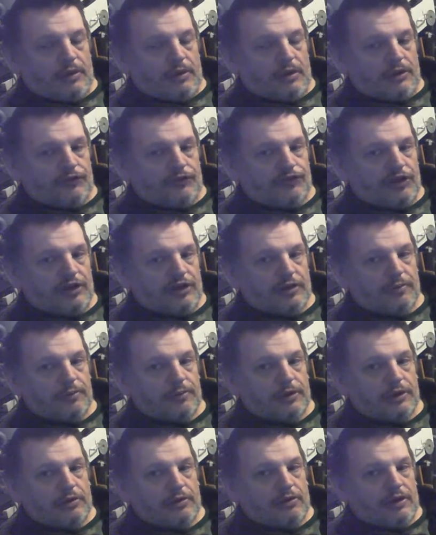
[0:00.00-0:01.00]
It's taken
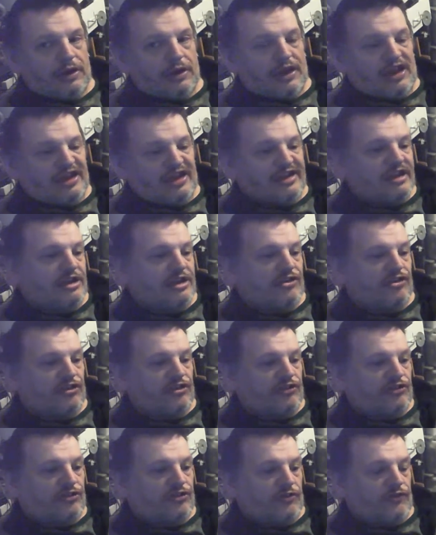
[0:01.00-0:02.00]
me like
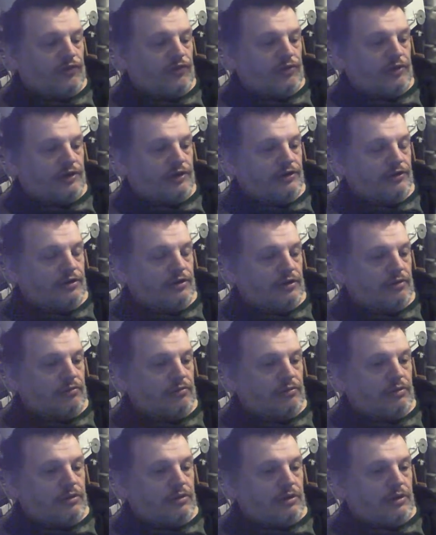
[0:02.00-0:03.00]
ages to find, you
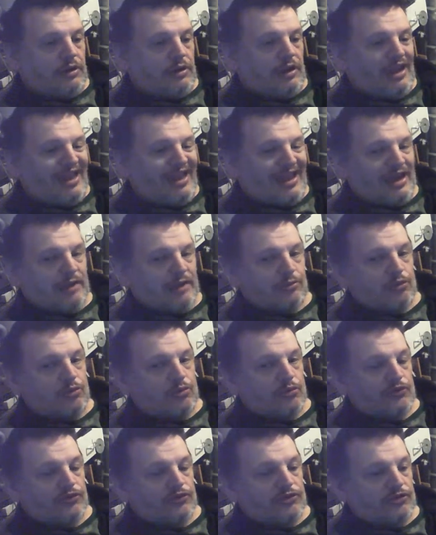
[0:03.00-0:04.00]
know,
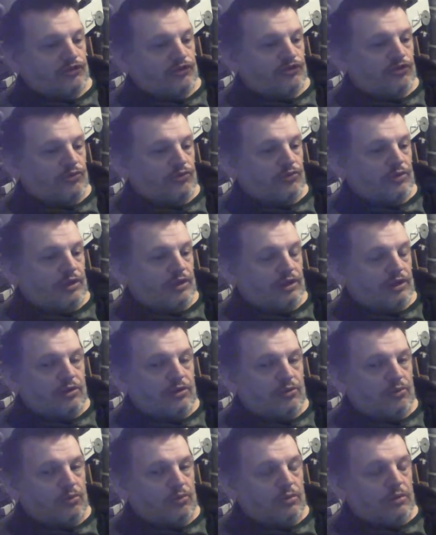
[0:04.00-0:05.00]
animals to shoot and
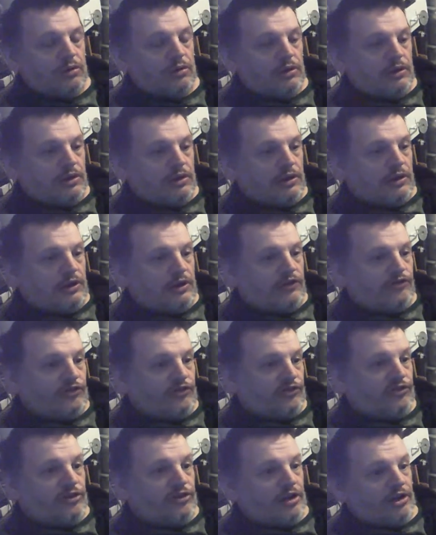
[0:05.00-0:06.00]
kill
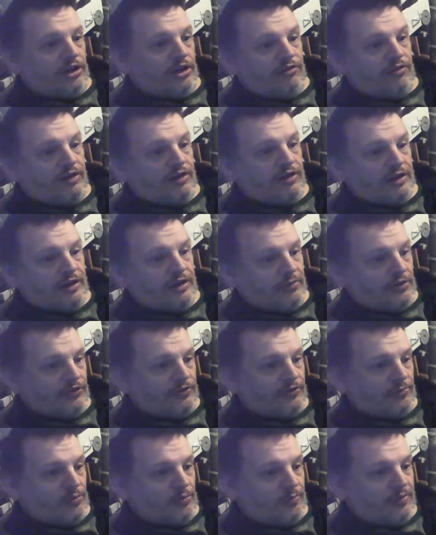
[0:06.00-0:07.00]
just to get credit to buy
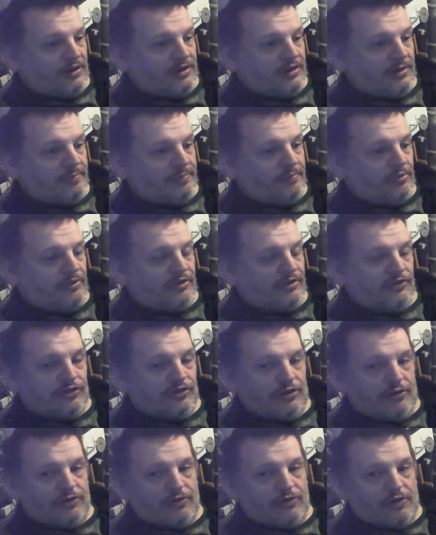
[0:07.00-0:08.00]
some more bloody bullets,
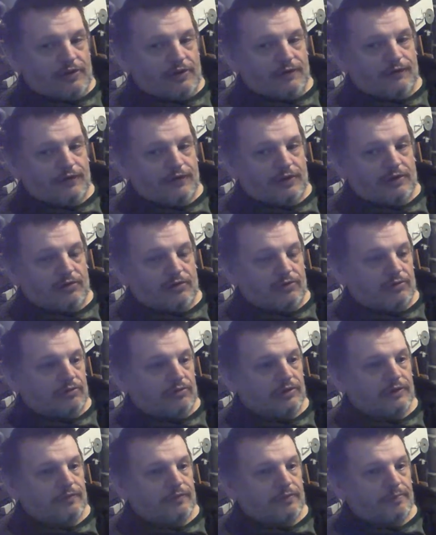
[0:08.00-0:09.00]
you know, kind of thing,
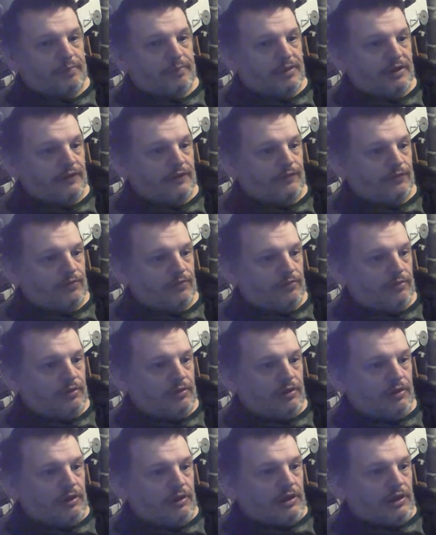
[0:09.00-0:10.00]
or even pay for,
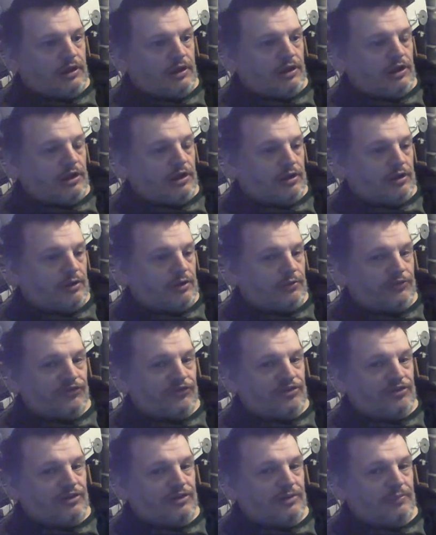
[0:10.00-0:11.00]
you know,
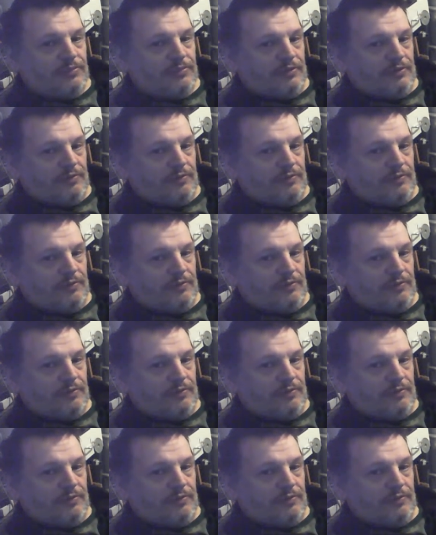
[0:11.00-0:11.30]
sleep.